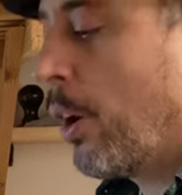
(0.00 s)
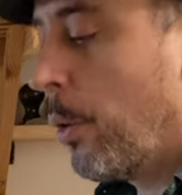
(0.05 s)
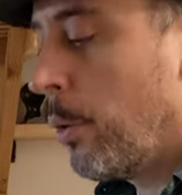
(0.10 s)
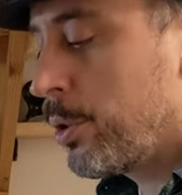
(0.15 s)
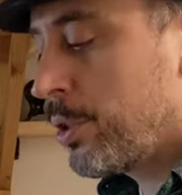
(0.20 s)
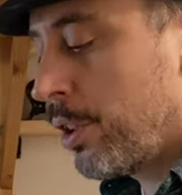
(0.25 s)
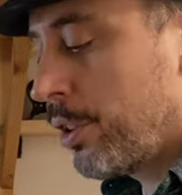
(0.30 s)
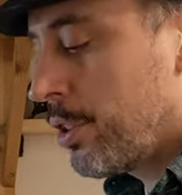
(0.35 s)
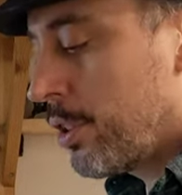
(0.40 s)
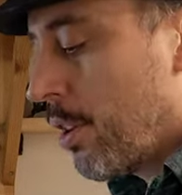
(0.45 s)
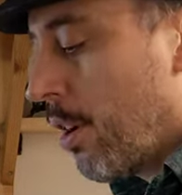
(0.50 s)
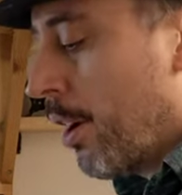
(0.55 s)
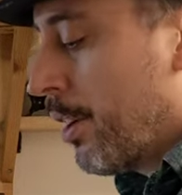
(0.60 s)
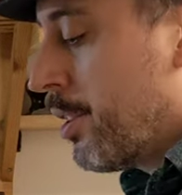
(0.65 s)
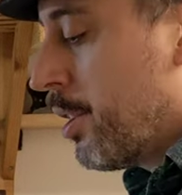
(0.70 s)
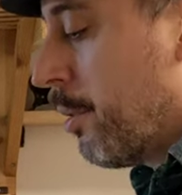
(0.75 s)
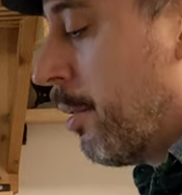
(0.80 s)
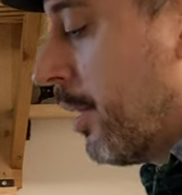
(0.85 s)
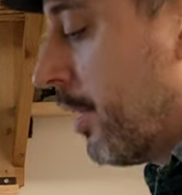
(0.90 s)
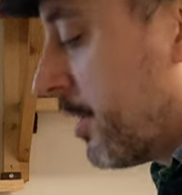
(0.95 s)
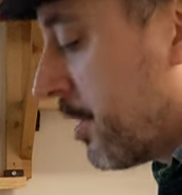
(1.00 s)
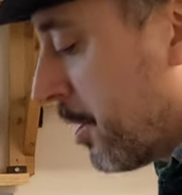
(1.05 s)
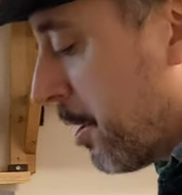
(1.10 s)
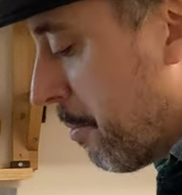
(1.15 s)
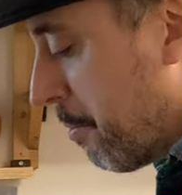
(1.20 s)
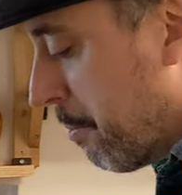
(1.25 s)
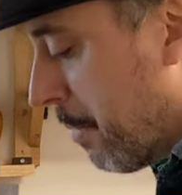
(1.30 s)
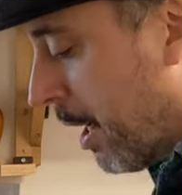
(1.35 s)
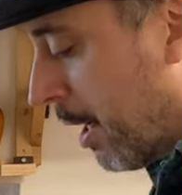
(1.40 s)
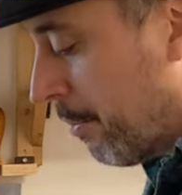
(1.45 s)
Also started doing
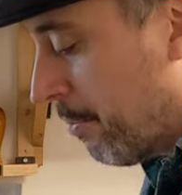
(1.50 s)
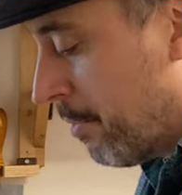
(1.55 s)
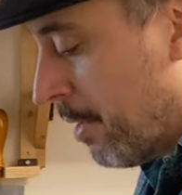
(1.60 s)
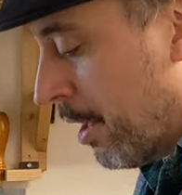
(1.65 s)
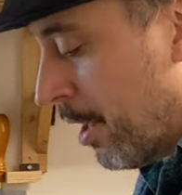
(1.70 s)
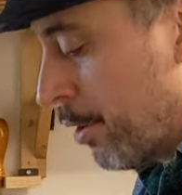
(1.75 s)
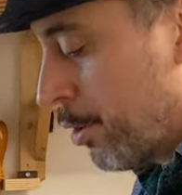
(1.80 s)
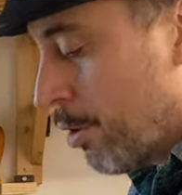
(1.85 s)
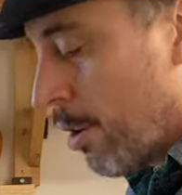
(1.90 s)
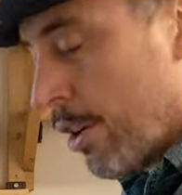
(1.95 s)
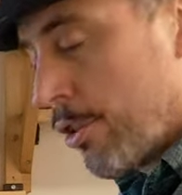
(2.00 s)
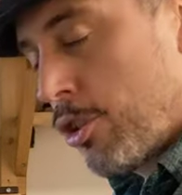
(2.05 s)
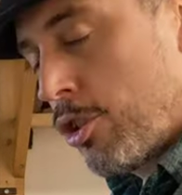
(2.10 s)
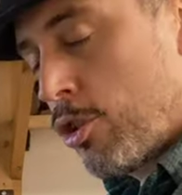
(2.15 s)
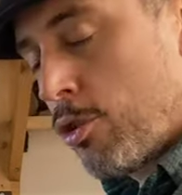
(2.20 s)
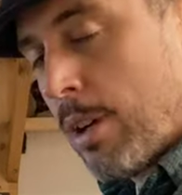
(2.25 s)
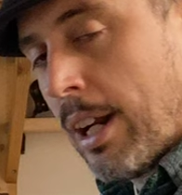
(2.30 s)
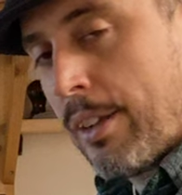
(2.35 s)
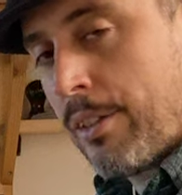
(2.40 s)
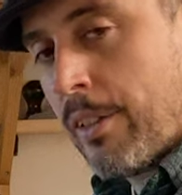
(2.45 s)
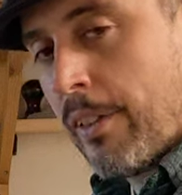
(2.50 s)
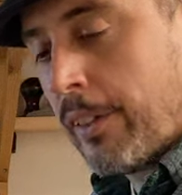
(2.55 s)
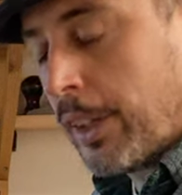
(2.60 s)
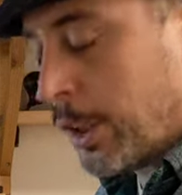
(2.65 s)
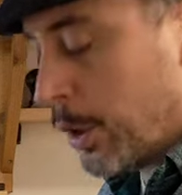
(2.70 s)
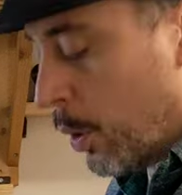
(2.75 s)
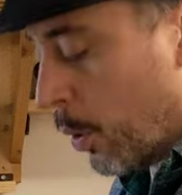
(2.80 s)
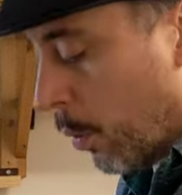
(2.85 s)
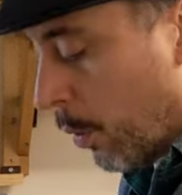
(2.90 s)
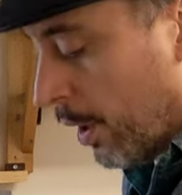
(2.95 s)
some, trying to strengthen
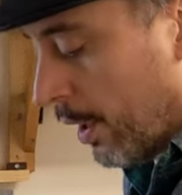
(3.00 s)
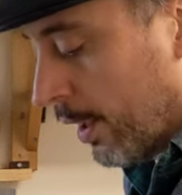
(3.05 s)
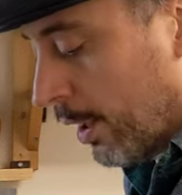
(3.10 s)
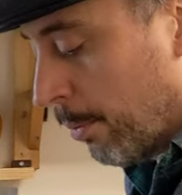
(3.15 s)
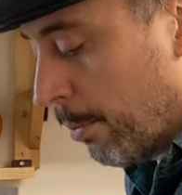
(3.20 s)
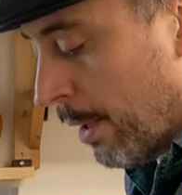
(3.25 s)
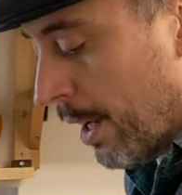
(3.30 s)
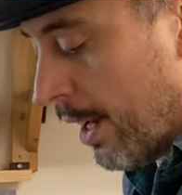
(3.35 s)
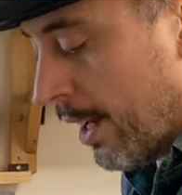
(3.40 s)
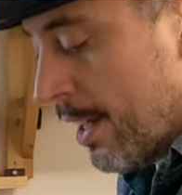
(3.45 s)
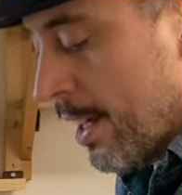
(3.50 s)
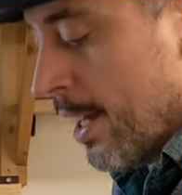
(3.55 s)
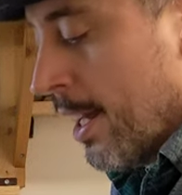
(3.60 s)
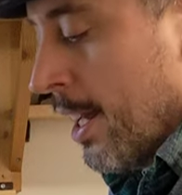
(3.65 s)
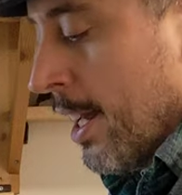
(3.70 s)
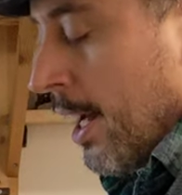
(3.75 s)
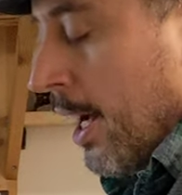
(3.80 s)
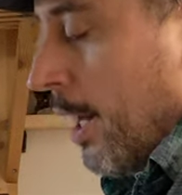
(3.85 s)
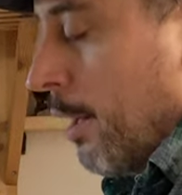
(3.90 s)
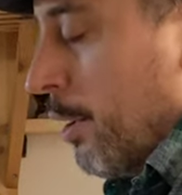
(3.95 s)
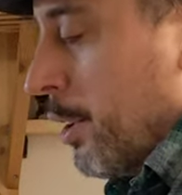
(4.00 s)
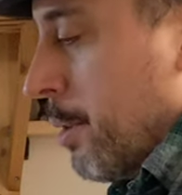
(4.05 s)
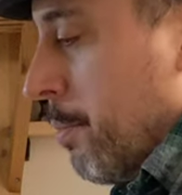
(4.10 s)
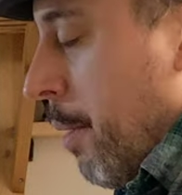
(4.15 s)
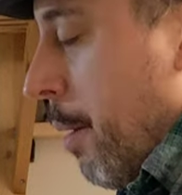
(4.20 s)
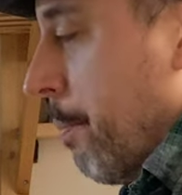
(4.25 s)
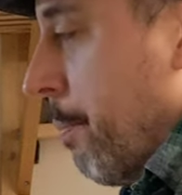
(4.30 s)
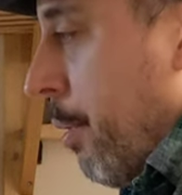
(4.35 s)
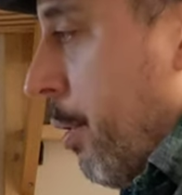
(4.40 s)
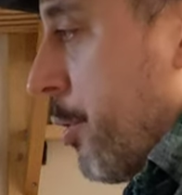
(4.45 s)
the core a little bit. I looked at
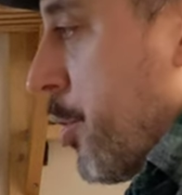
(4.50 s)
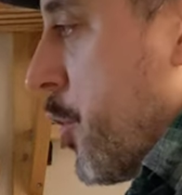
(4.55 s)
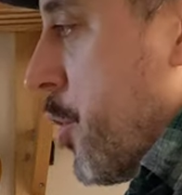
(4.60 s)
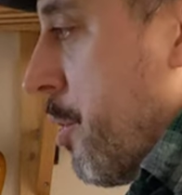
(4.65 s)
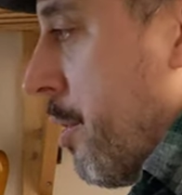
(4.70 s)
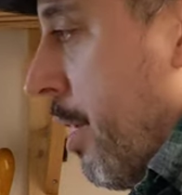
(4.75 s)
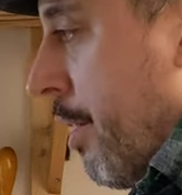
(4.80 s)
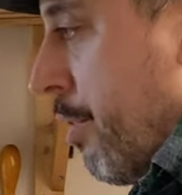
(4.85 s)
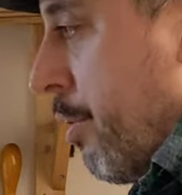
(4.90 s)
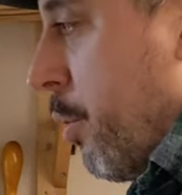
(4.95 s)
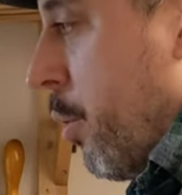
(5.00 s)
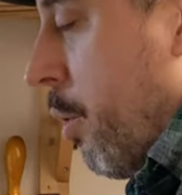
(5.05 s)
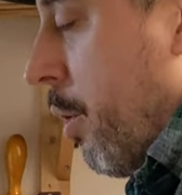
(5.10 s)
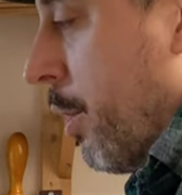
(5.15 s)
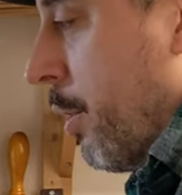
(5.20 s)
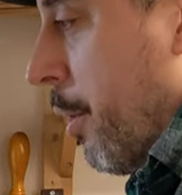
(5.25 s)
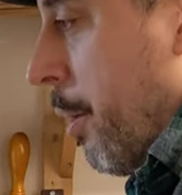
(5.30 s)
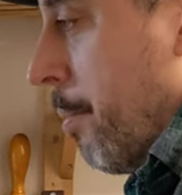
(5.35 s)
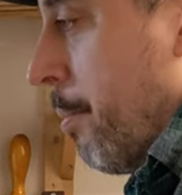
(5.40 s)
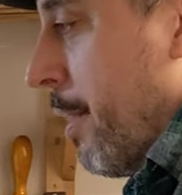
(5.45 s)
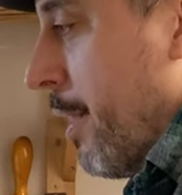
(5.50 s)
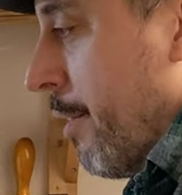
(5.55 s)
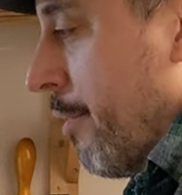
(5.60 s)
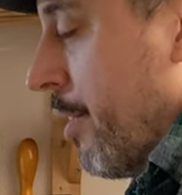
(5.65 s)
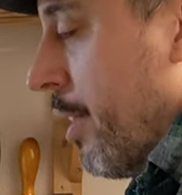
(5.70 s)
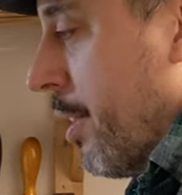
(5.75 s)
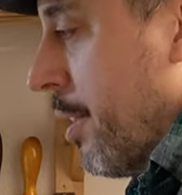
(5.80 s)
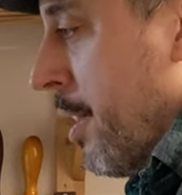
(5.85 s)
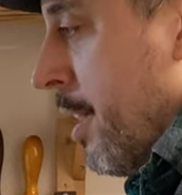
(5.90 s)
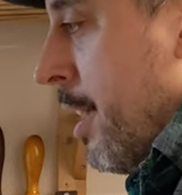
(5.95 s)
my posture and I thought I've got a bit
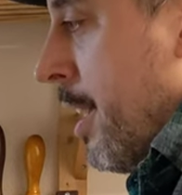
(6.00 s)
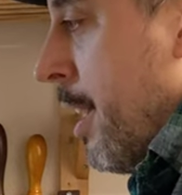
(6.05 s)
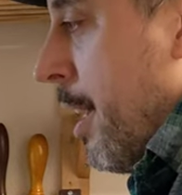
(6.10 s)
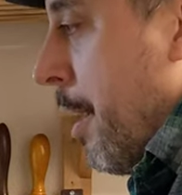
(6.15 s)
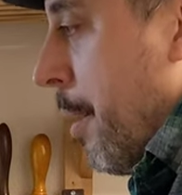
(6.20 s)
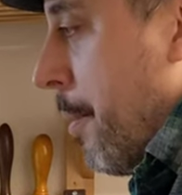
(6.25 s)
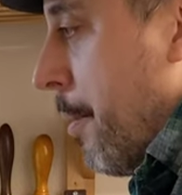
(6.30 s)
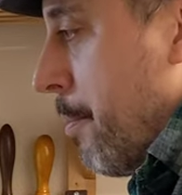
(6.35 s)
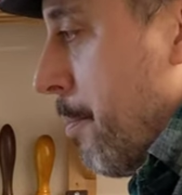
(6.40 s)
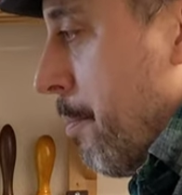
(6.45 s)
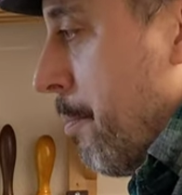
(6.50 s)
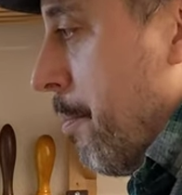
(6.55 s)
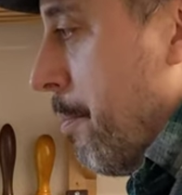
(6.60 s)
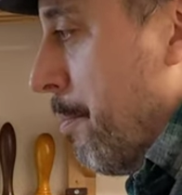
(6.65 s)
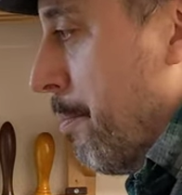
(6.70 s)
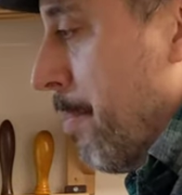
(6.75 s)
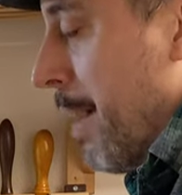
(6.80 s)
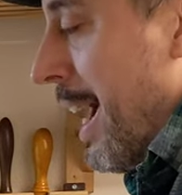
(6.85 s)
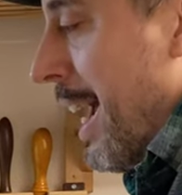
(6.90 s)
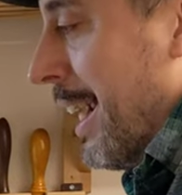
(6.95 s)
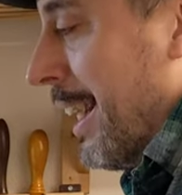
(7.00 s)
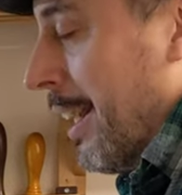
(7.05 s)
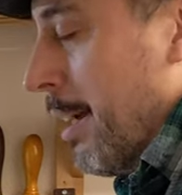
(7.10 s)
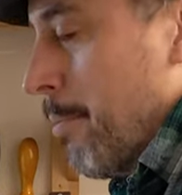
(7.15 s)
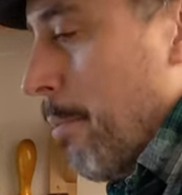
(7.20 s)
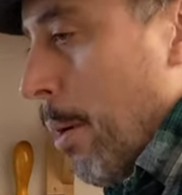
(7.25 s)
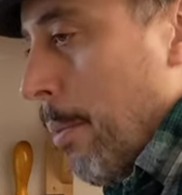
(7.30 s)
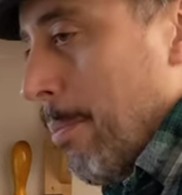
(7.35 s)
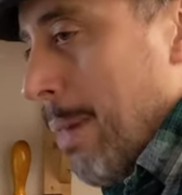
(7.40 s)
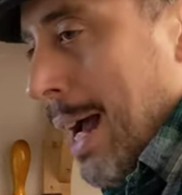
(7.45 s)
of a back,
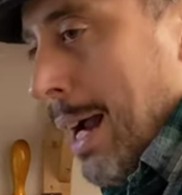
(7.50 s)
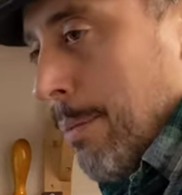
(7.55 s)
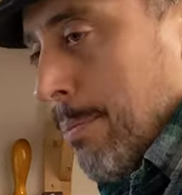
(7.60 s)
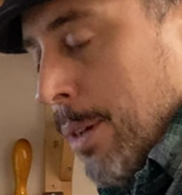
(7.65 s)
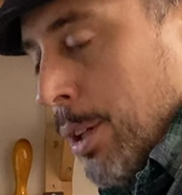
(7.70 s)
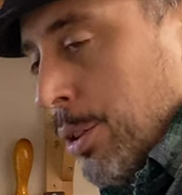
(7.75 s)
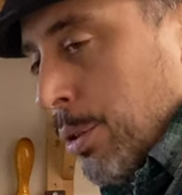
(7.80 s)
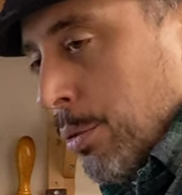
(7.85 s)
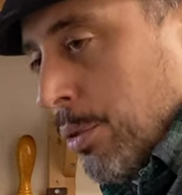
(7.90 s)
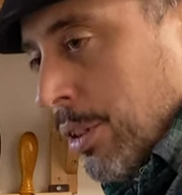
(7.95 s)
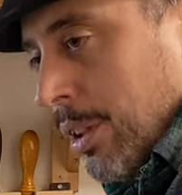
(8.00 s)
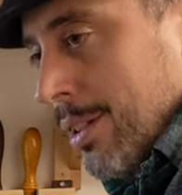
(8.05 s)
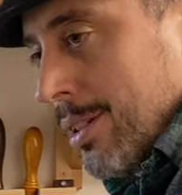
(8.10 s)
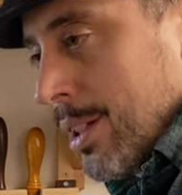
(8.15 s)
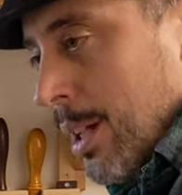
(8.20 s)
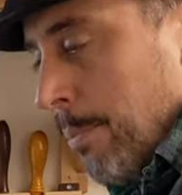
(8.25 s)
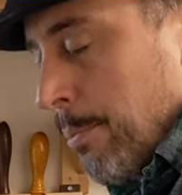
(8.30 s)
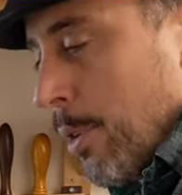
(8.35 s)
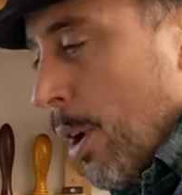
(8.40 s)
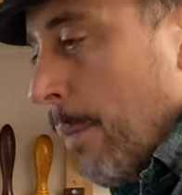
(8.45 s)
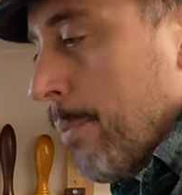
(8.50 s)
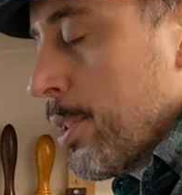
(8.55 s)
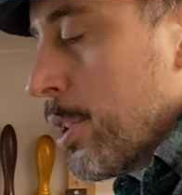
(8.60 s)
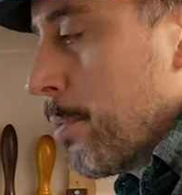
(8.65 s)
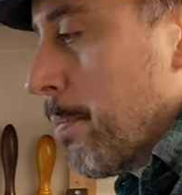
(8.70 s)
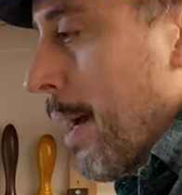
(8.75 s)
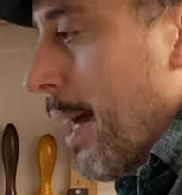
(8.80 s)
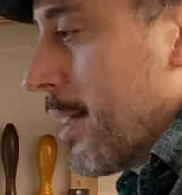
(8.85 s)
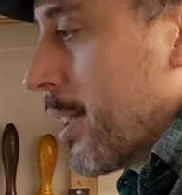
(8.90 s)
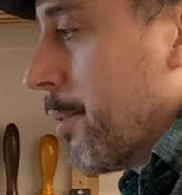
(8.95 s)
and my back muscles can sometimes
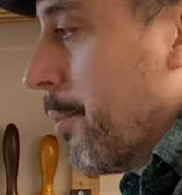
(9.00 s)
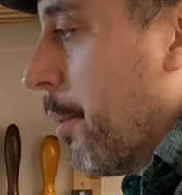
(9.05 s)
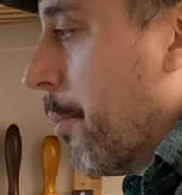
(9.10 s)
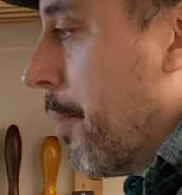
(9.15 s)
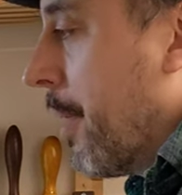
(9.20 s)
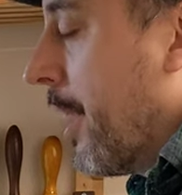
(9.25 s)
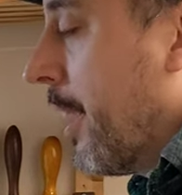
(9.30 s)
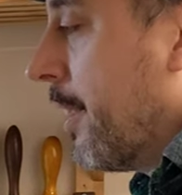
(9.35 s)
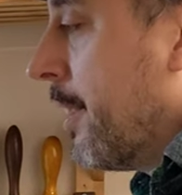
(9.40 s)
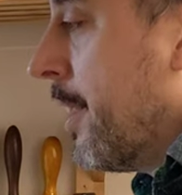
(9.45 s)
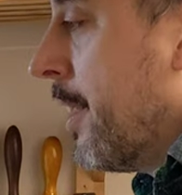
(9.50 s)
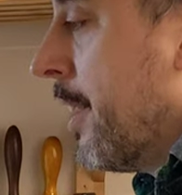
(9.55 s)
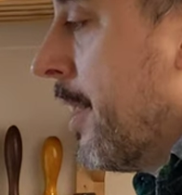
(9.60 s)
spasm a bit.